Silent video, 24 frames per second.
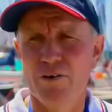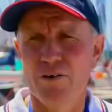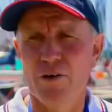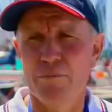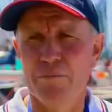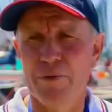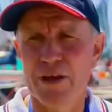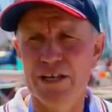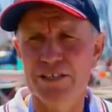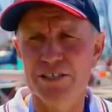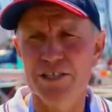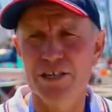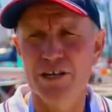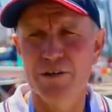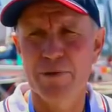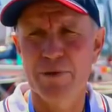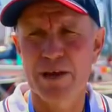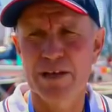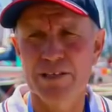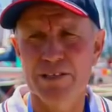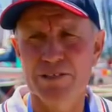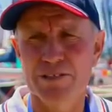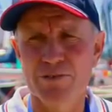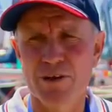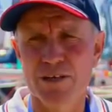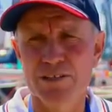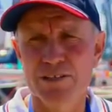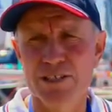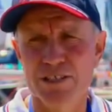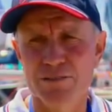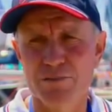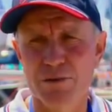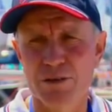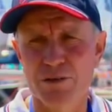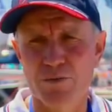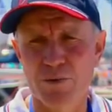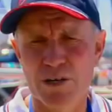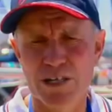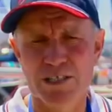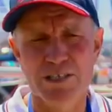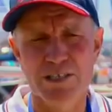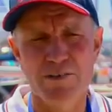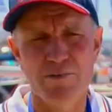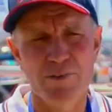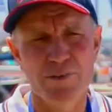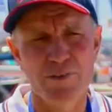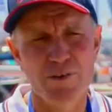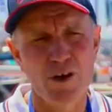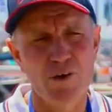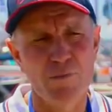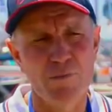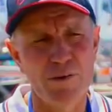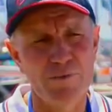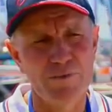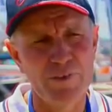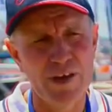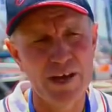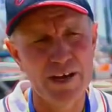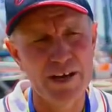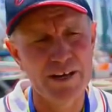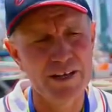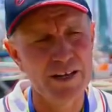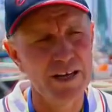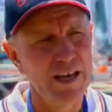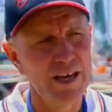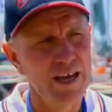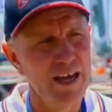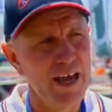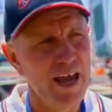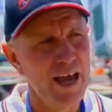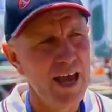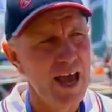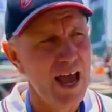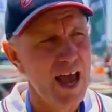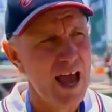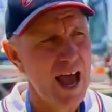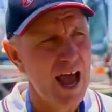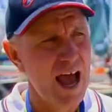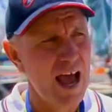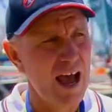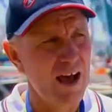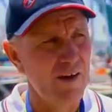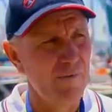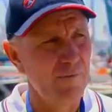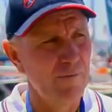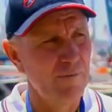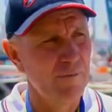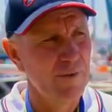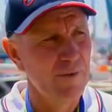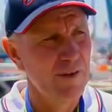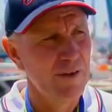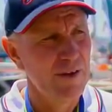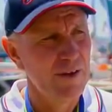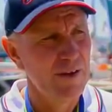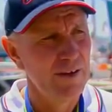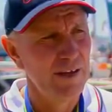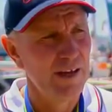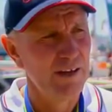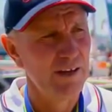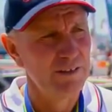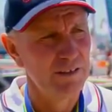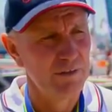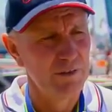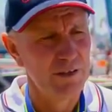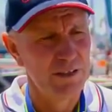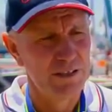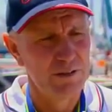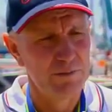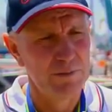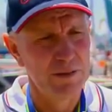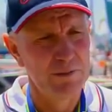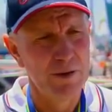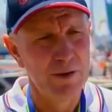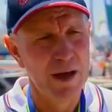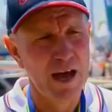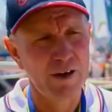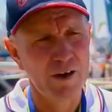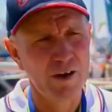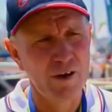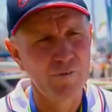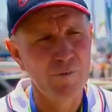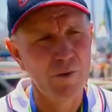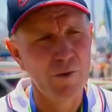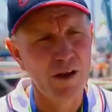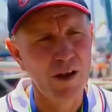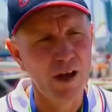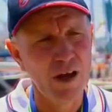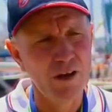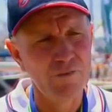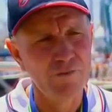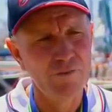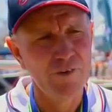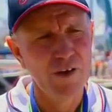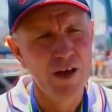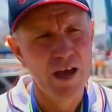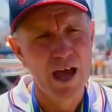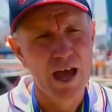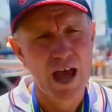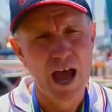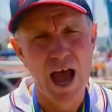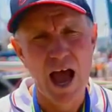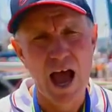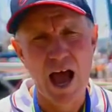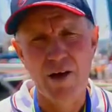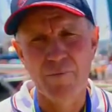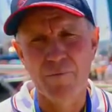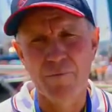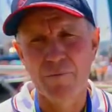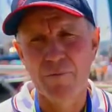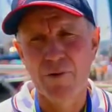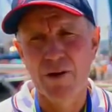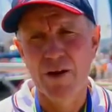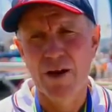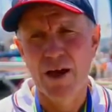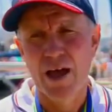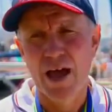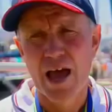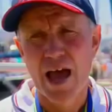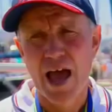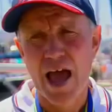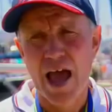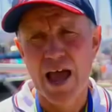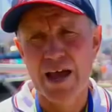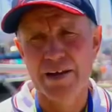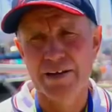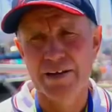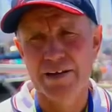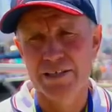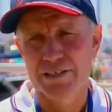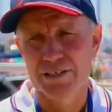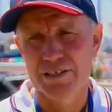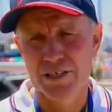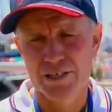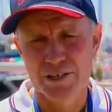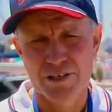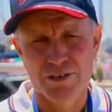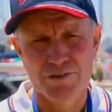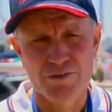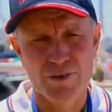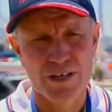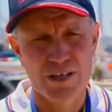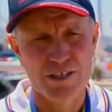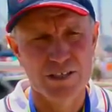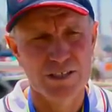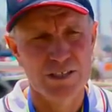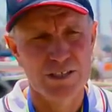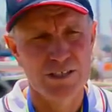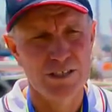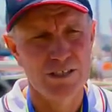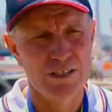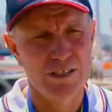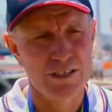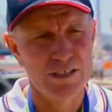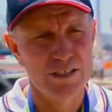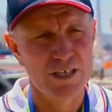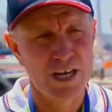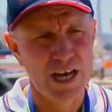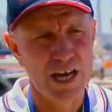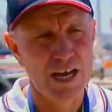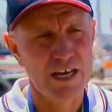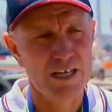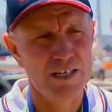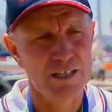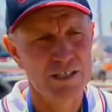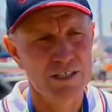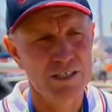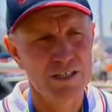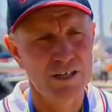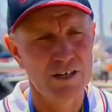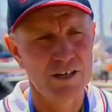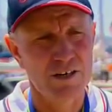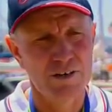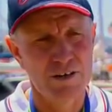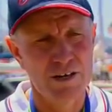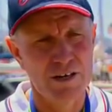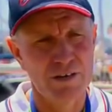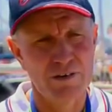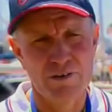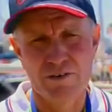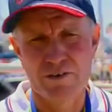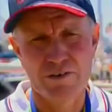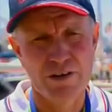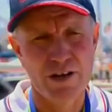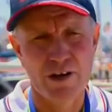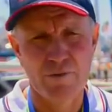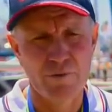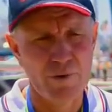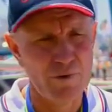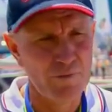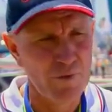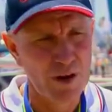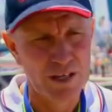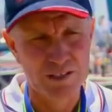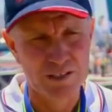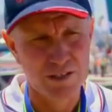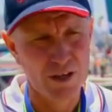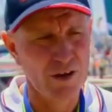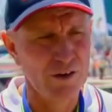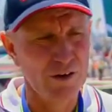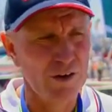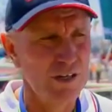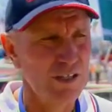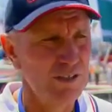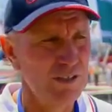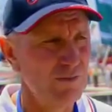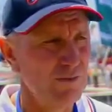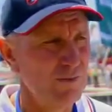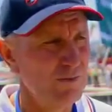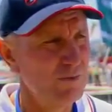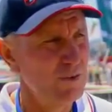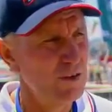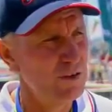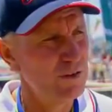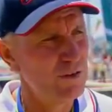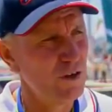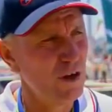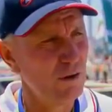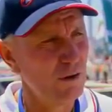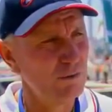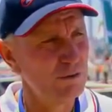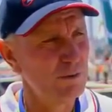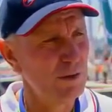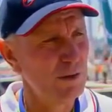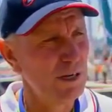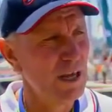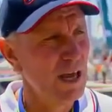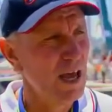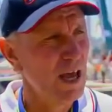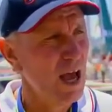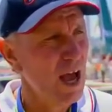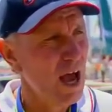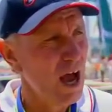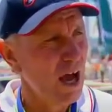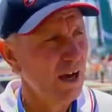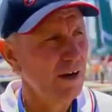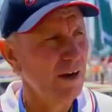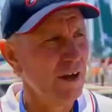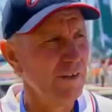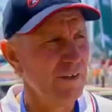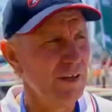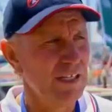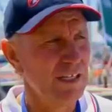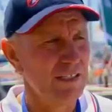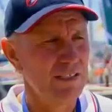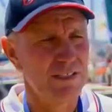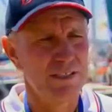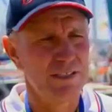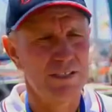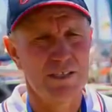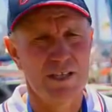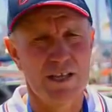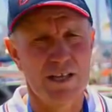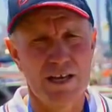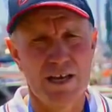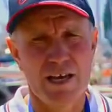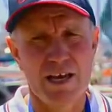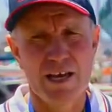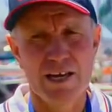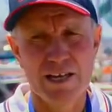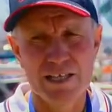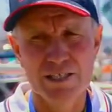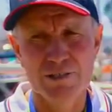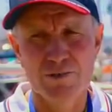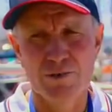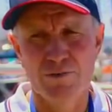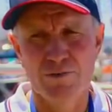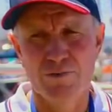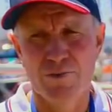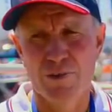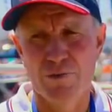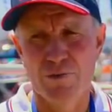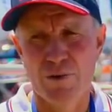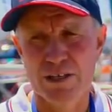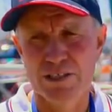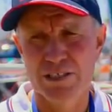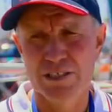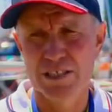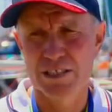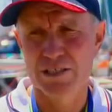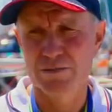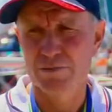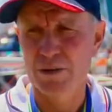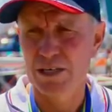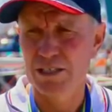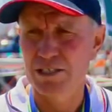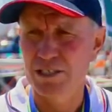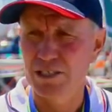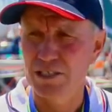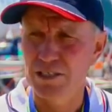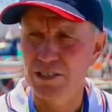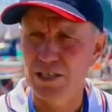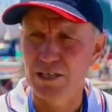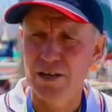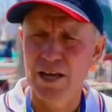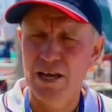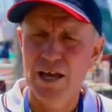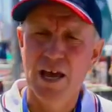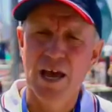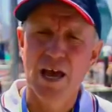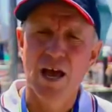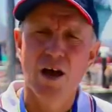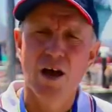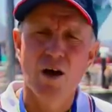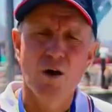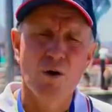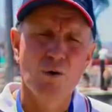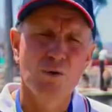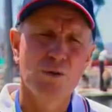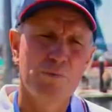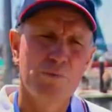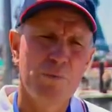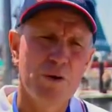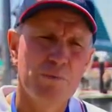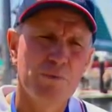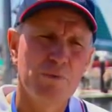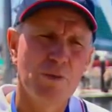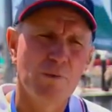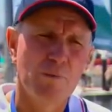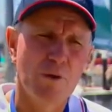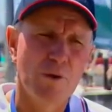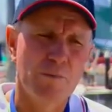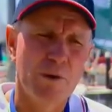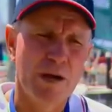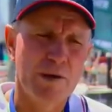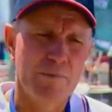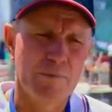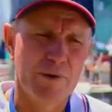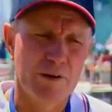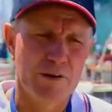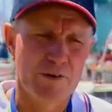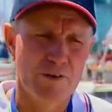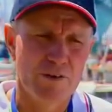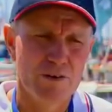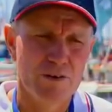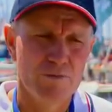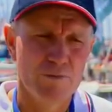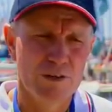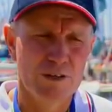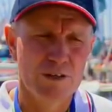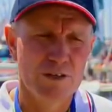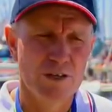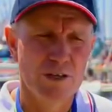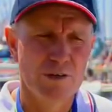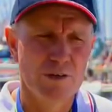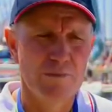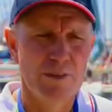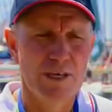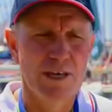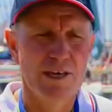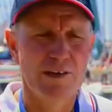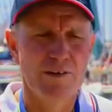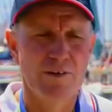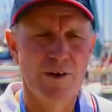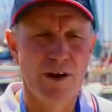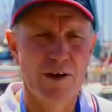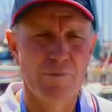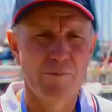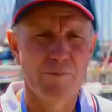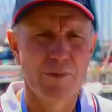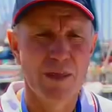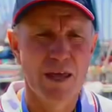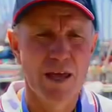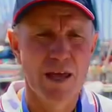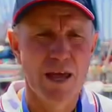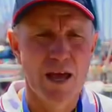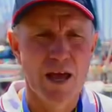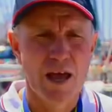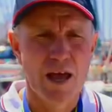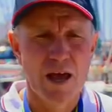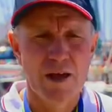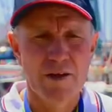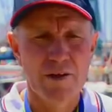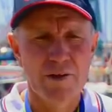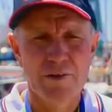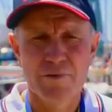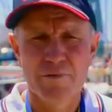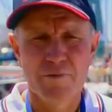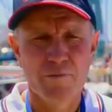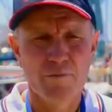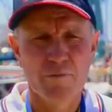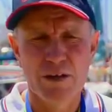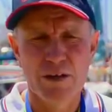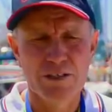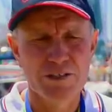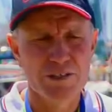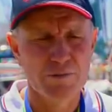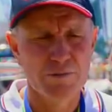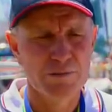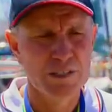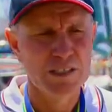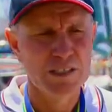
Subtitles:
I'm passionate about this race. It's my 27th time I've done it. You know, it's a big part of my life. And you see the trends change, and we've raced line honours for a few times, but I think it is good for the race in as much as that all the people on my boat, my crew, my team there, most of them